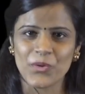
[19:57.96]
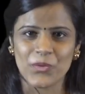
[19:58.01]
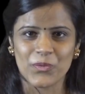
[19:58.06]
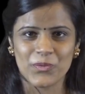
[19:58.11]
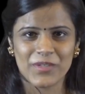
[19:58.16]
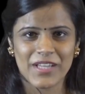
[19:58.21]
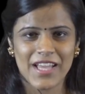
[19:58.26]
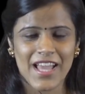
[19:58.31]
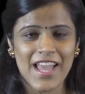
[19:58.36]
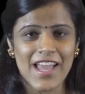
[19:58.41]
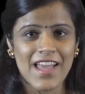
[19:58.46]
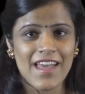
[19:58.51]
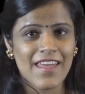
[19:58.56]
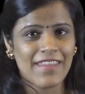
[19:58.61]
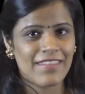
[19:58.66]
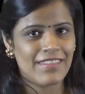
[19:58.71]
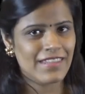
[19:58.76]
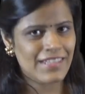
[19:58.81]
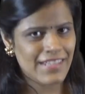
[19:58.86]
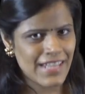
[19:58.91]
So,
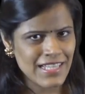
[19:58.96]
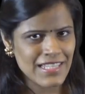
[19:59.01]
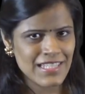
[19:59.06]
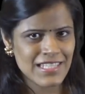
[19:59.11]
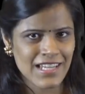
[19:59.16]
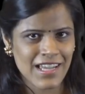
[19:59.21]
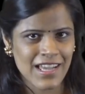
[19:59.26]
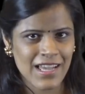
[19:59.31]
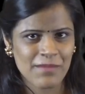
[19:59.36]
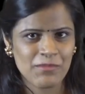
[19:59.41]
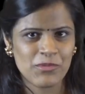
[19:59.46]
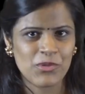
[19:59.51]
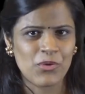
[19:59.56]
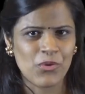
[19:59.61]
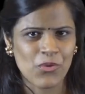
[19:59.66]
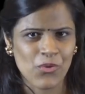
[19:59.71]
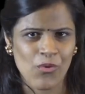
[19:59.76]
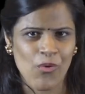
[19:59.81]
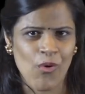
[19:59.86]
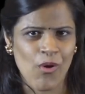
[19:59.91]
The next time
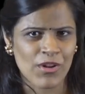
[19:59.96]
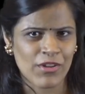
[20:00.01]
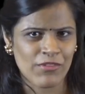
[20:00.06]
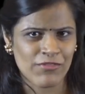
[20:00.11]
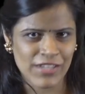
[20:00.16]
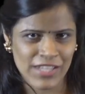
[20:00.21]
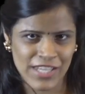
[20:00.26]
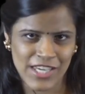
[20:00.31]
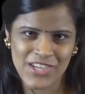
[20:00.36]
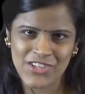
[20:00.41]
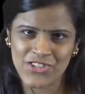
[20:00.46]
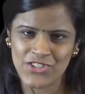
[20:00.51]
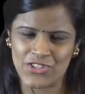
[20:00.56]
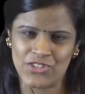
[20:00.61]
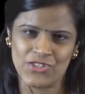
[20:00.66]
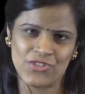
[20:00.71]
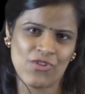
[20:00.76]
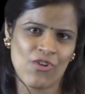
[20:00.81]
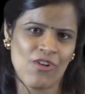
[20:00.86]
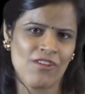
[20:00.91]
you go on a
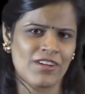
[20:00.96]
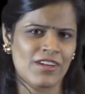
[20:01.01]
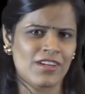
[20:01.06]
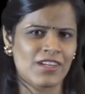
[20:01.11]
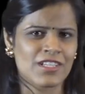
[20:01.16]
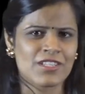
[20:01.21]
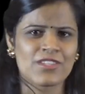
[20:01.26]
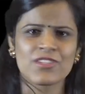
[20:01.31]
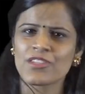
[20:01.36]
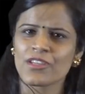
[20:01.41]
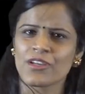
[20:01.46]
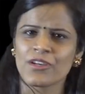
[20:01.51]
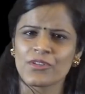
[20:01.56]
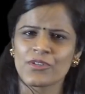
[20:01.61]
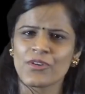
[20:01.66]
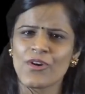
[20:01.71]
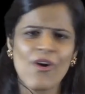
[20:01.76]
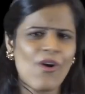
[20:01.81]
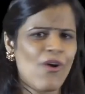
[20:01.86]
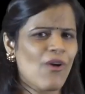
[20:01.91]
vacation or a
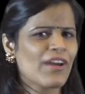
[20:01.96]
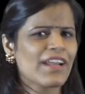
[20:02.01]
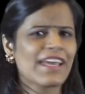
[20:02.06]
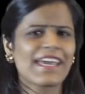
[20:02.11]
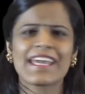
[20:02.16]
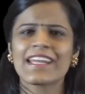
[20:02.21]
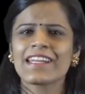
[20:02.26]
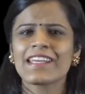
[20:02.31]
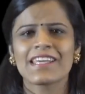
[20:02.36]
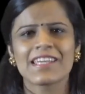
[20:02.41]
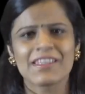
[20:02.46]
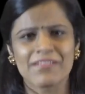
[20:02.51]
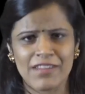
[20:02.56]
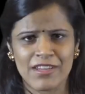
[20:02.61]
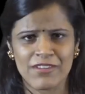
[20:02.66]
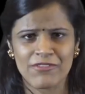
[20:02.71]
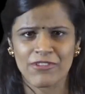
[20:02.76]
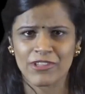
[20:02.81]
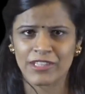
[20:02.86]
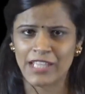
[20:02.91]
concert or any
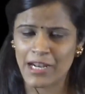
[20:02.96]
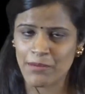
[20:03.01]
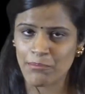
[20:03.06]
event